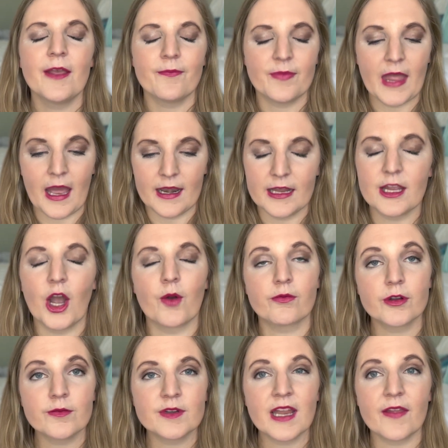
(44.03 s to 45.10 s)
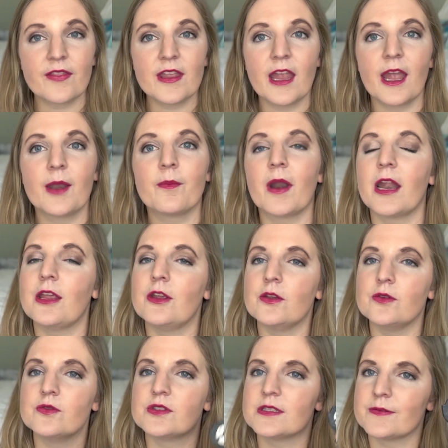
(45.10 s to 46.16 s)
that it got ruined at the end, but I
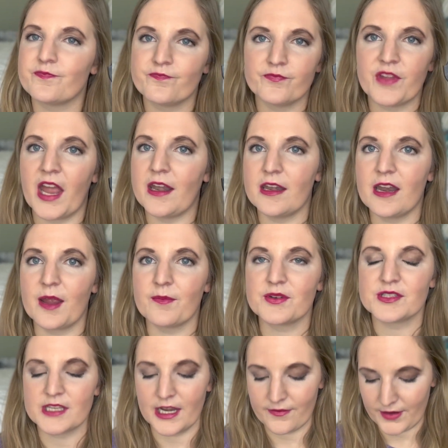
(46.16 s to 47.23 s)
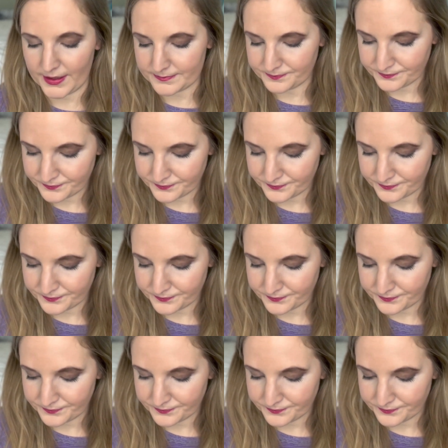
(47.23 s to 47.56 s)
used 99% of it.